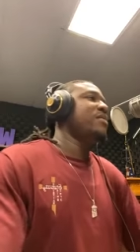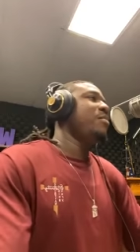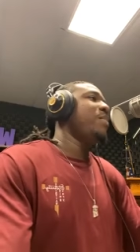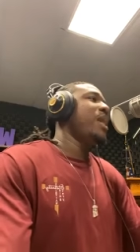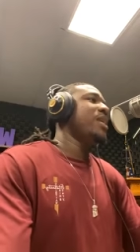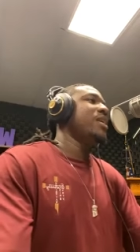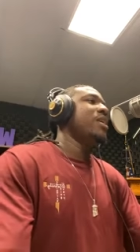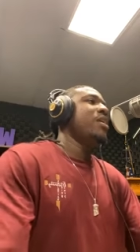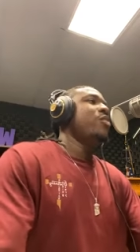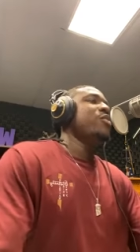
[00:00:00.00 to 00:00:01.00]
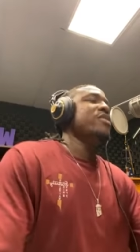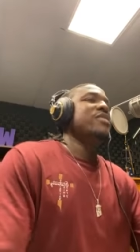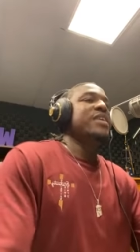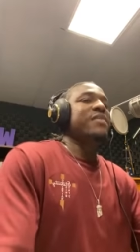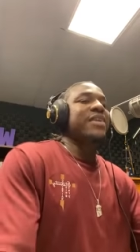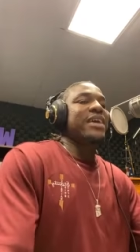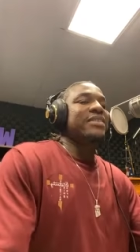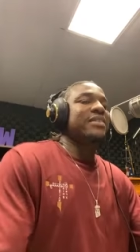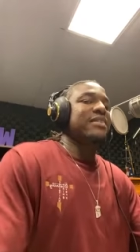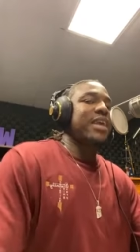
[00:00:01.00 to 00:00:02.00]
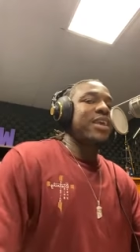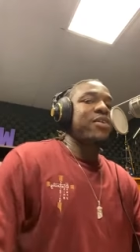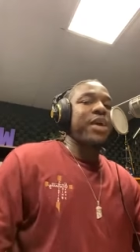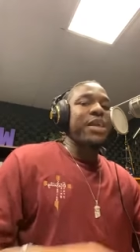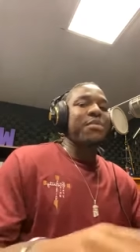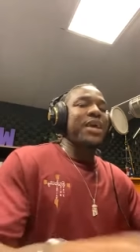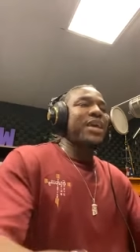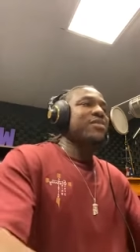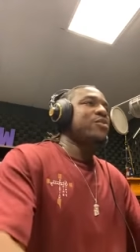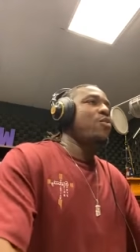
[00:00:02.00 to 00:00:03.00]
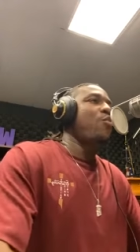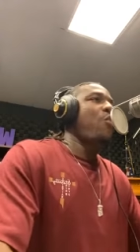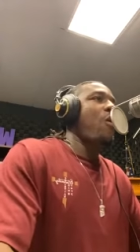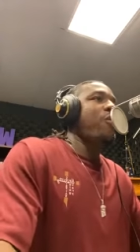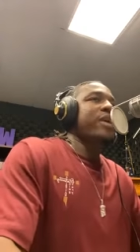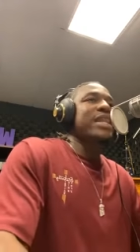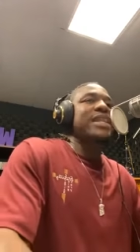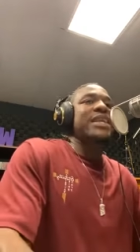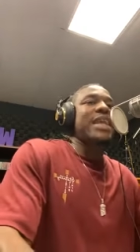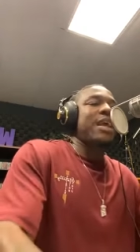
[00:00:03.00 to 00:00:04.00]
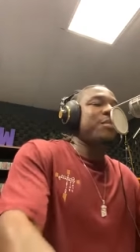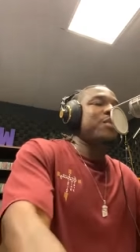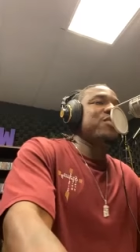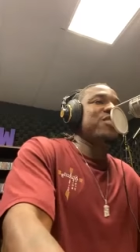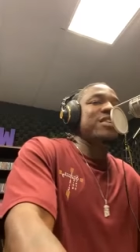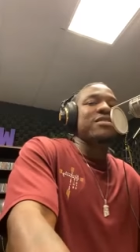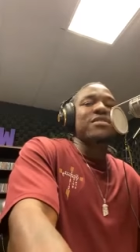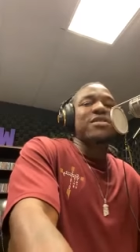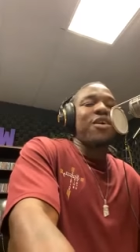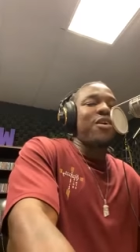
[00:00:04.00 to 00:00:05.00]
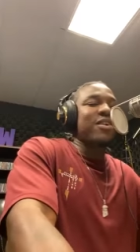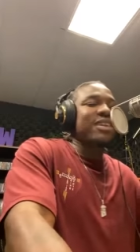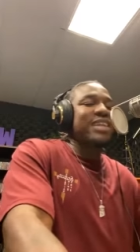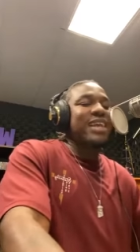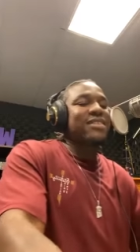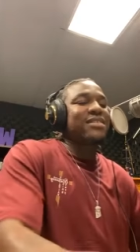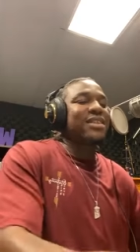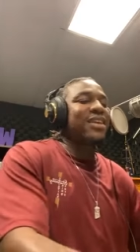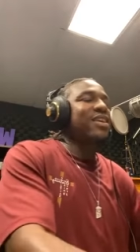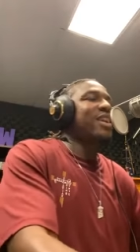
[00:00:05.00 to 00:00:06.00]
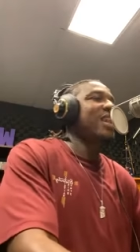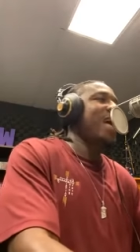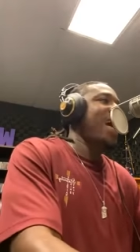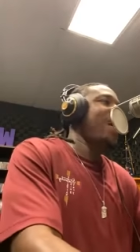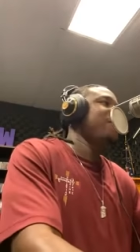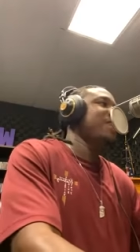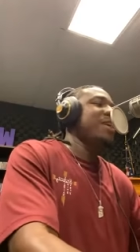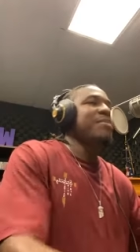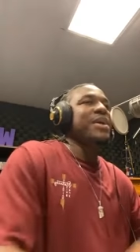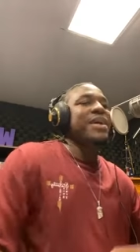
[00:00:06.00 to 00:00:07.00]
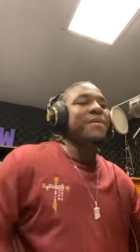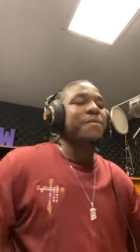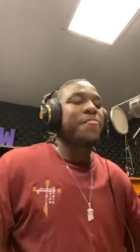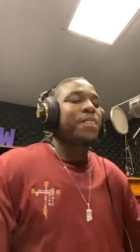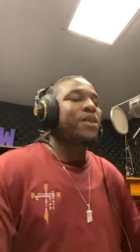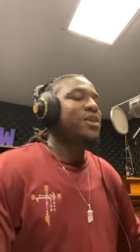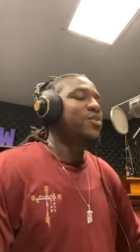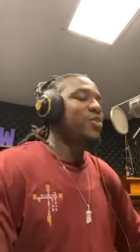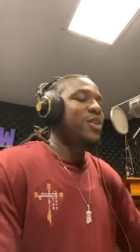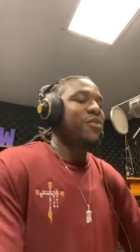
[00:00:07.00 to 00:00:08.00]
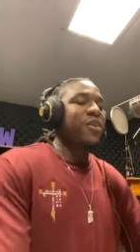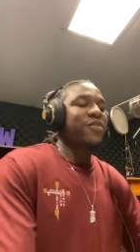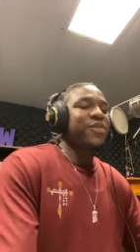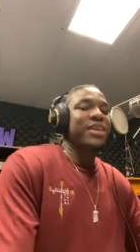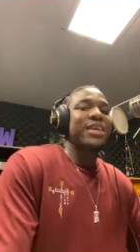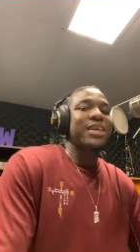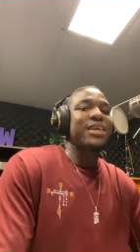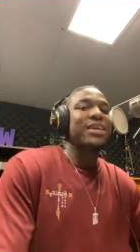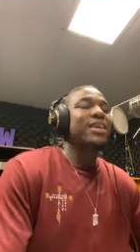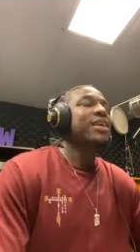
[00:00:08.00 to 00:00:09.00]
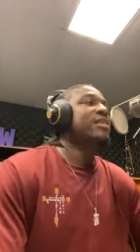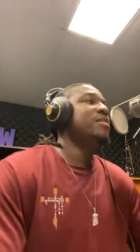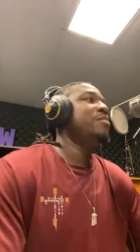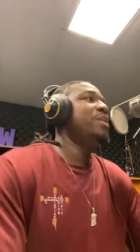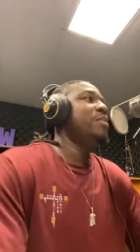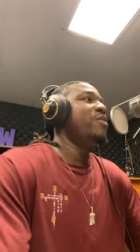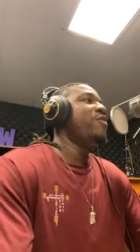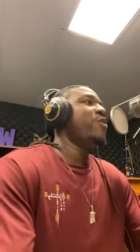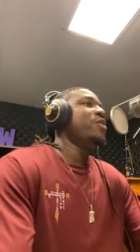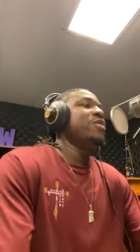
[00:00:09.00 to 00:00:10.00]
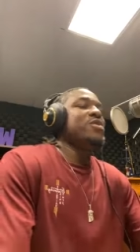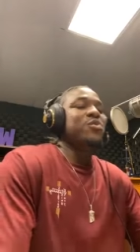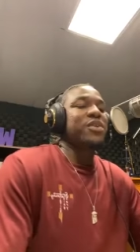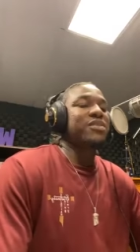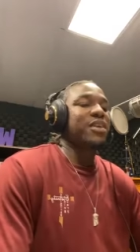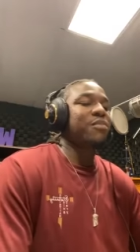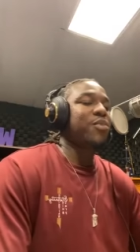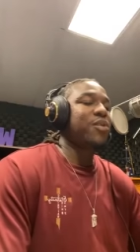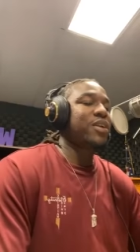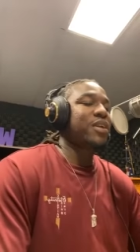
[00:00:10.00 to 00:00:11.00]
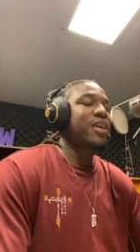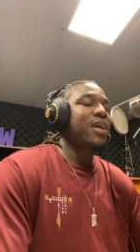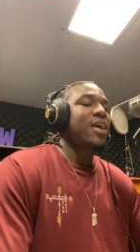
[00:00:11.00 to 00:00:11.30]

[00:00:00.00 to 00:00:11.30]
Somebody receive that zeal, amen, to walk in the name of Jesus all the days of their lives, amen. Truly grateful again to be before you this Wednesday morning.